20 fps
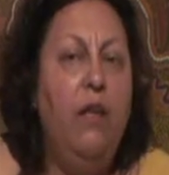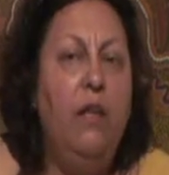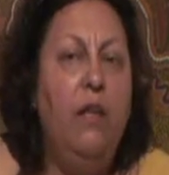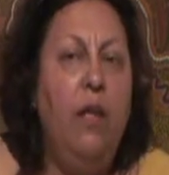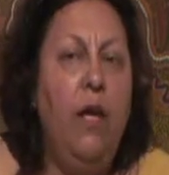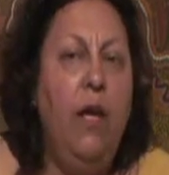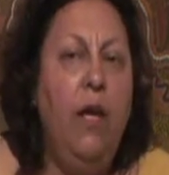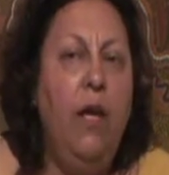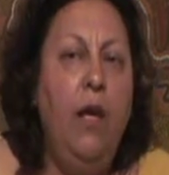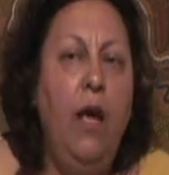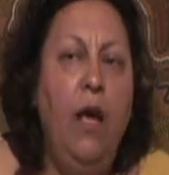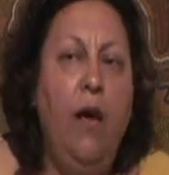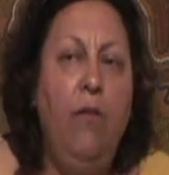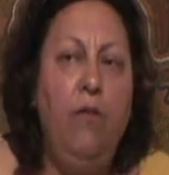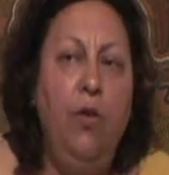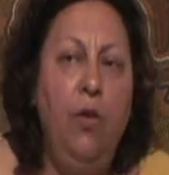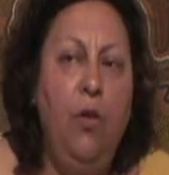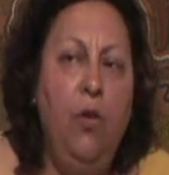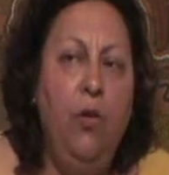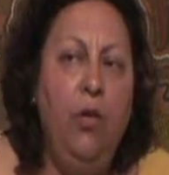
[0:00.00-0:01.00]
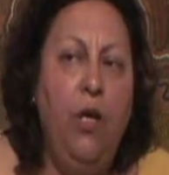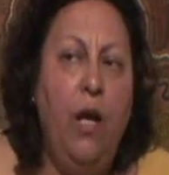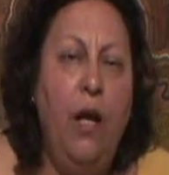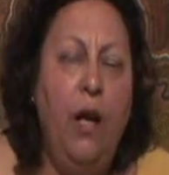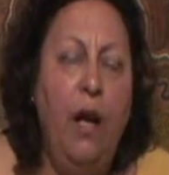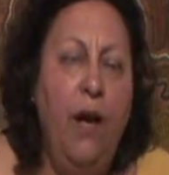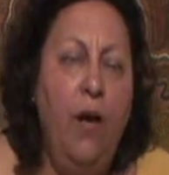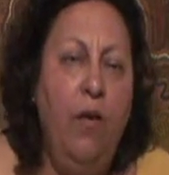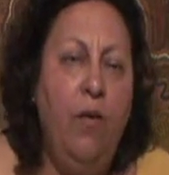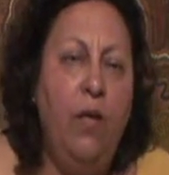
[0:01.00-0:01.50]
They have not
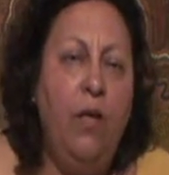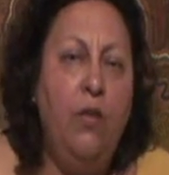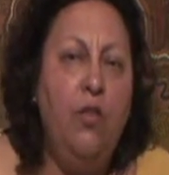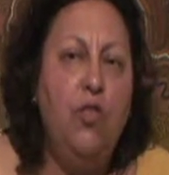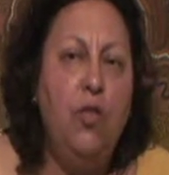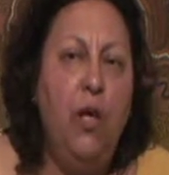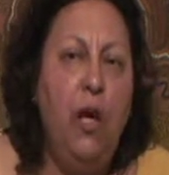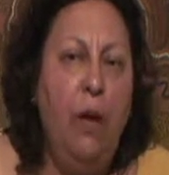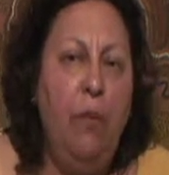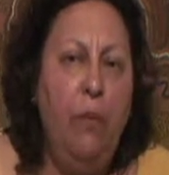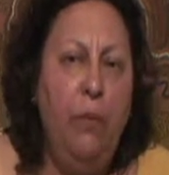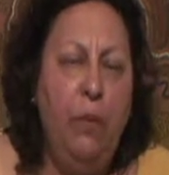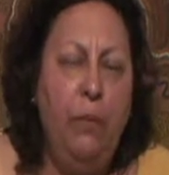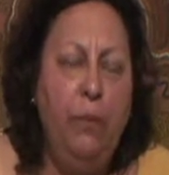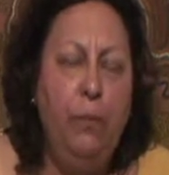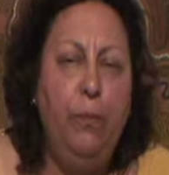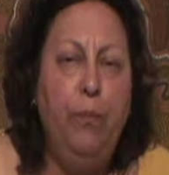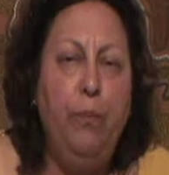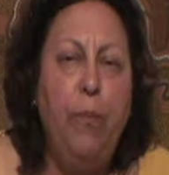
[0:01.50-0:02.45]
allowed that to happen.